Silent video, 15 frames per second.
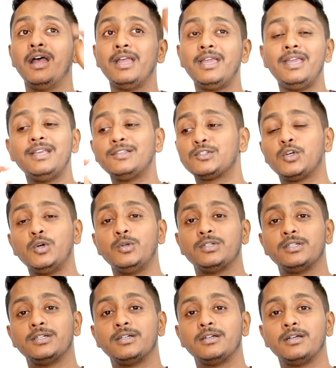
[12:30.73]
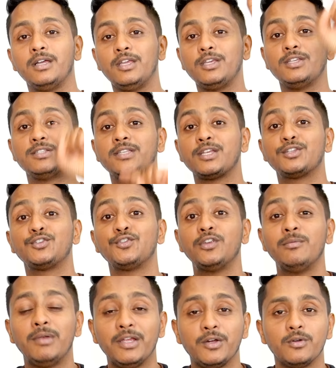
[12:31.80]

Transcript: He is good. He is extremely